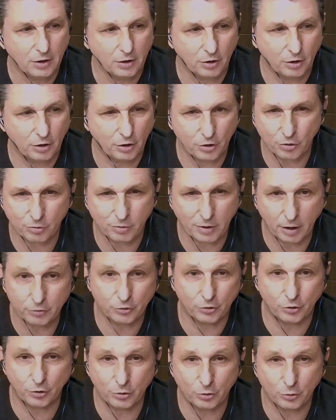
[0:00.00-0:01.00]
a shout
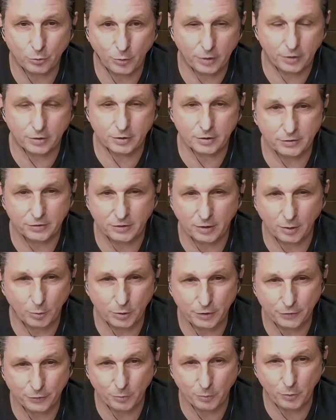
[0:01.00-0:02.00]
out to, whether
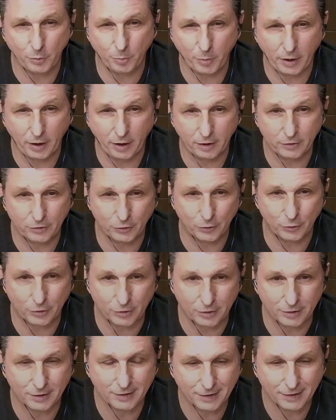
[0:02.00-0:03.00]
somebody from the past
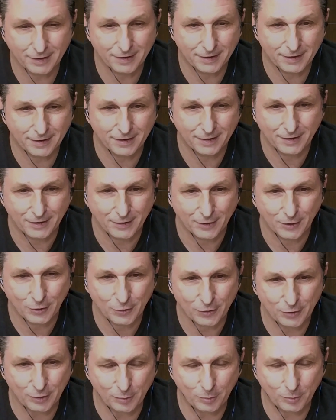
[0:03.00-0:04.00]
or
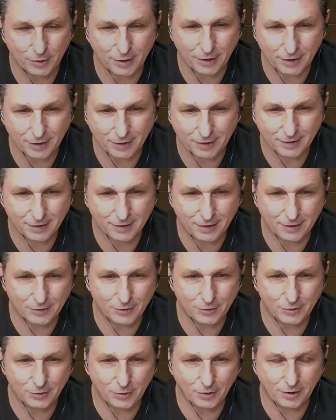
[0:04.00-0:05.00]
somebody that
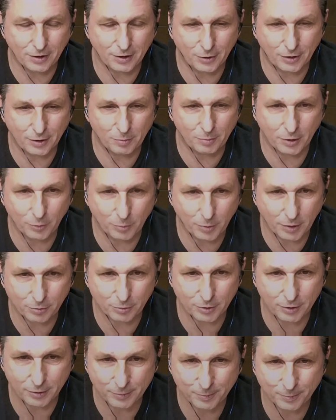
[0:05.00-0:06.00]
you think could play a big
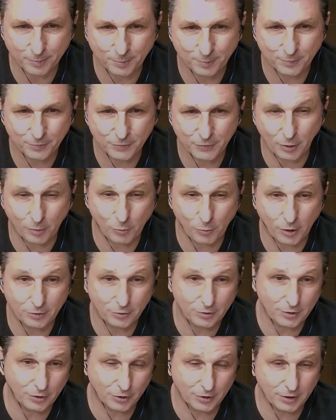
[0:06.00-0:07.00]
role, someone
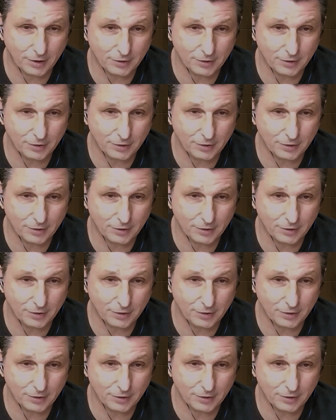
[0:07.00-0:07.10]
in the organization?